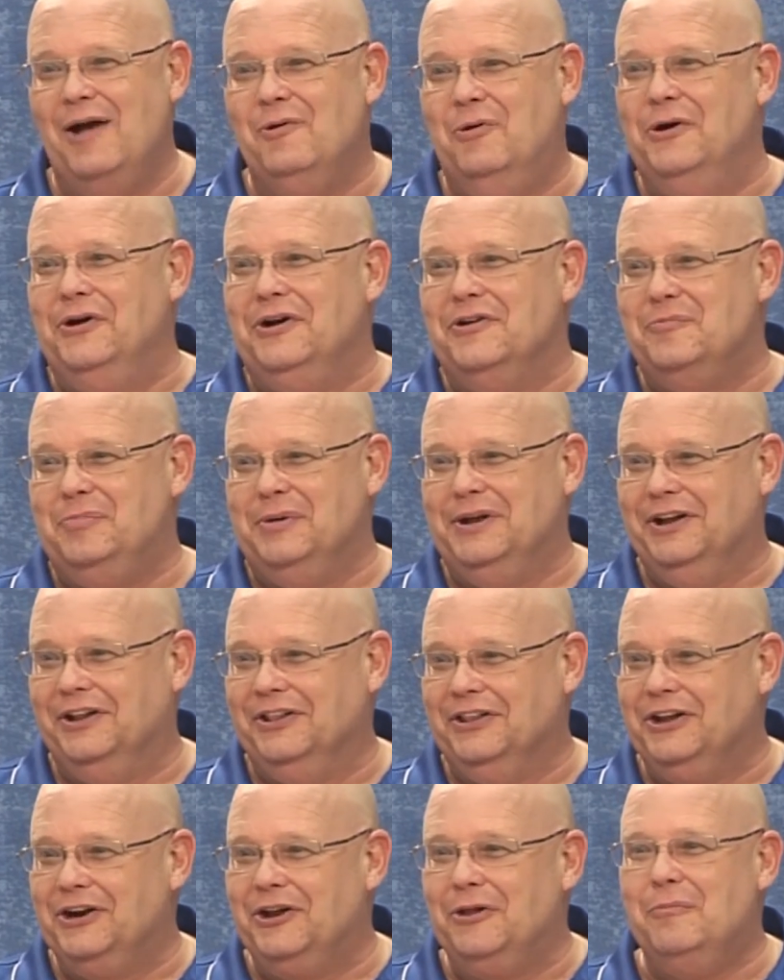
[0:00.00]
I would have been a
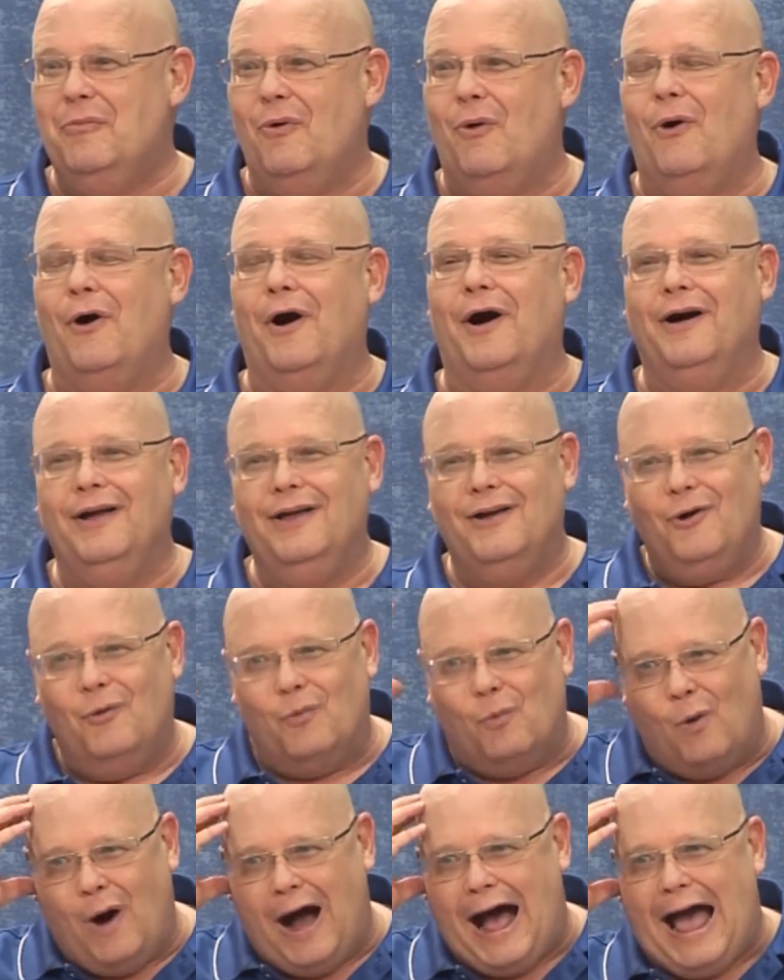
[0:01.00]
little more
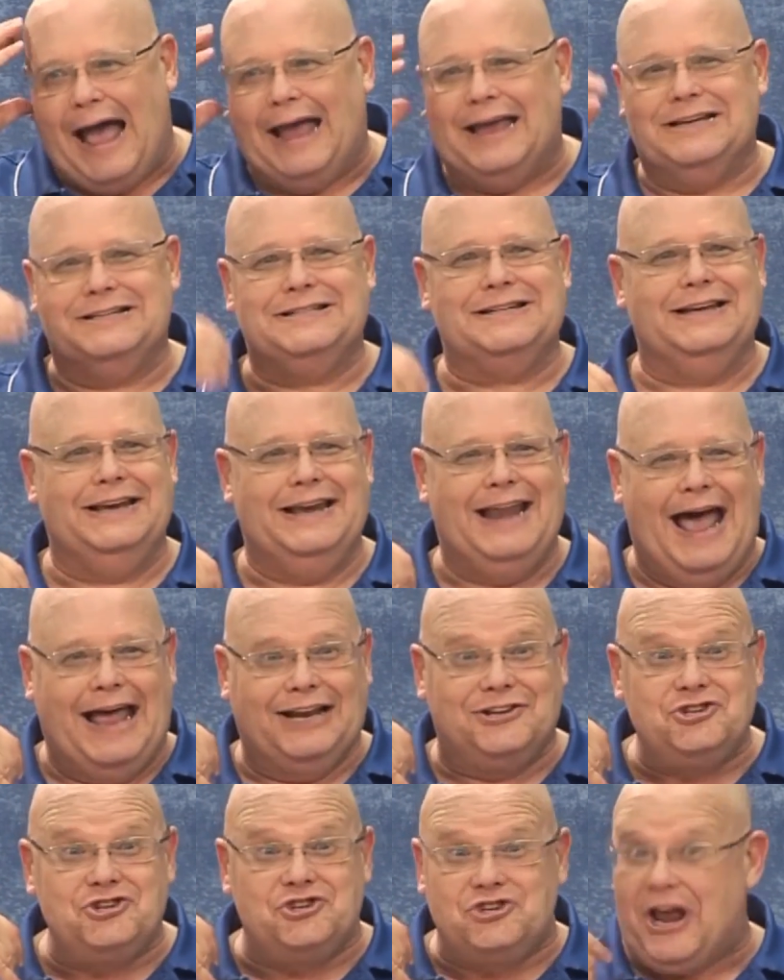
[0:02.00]
wise and
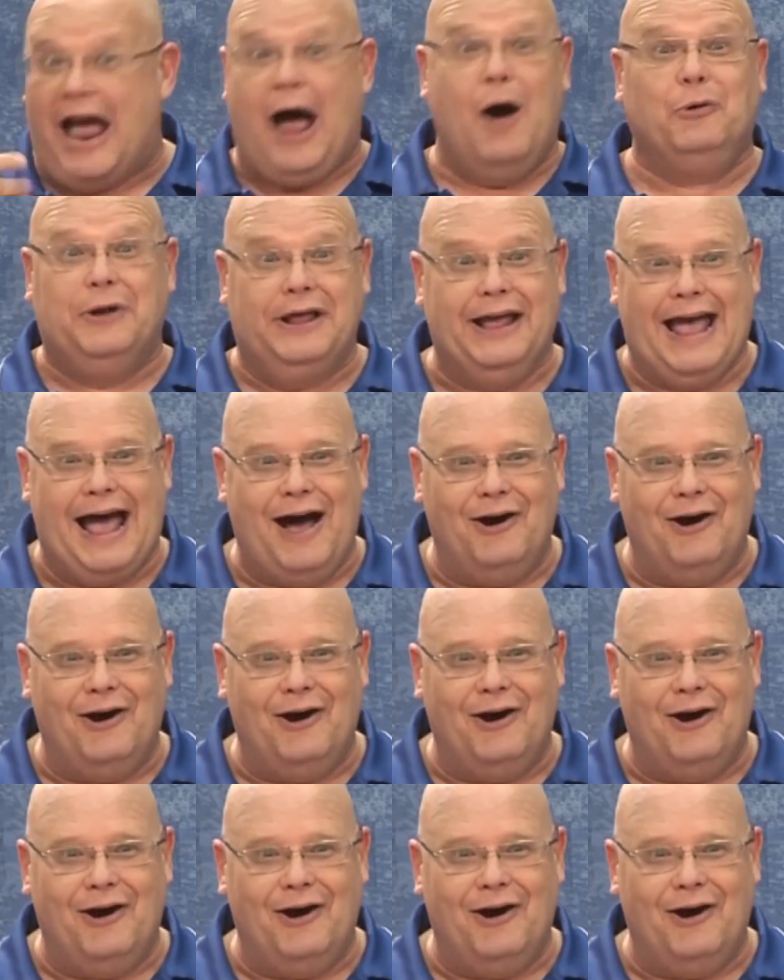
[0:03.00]
not shouting